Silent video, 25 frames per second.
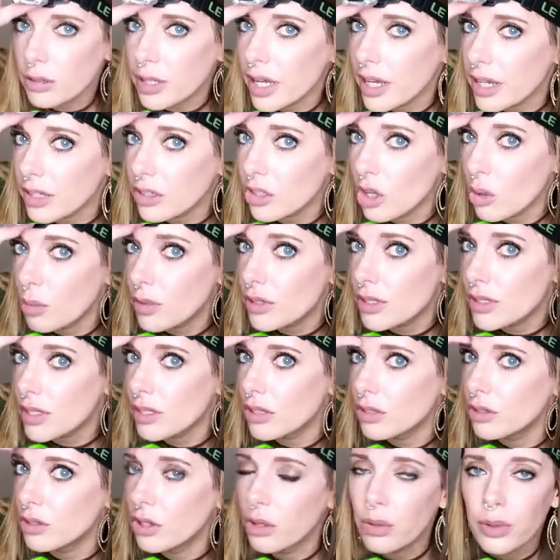like no one's
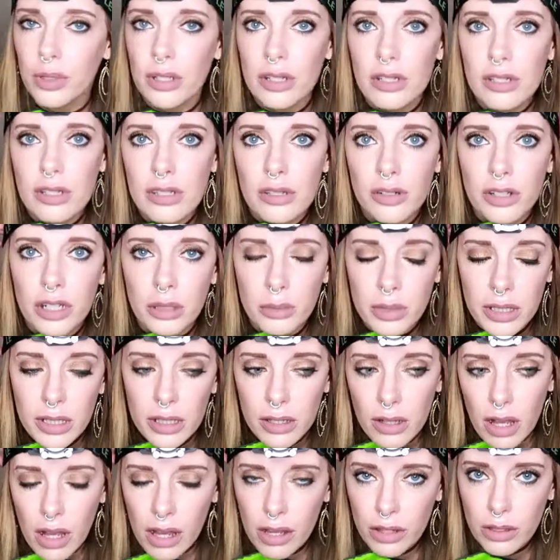gonna notice. They're gonna be
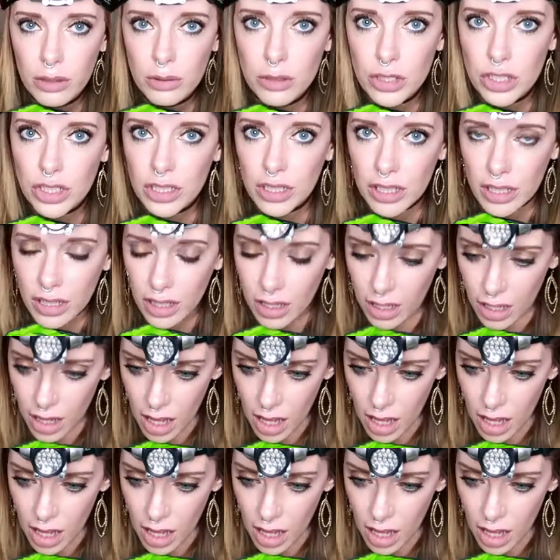like, oh, who's she?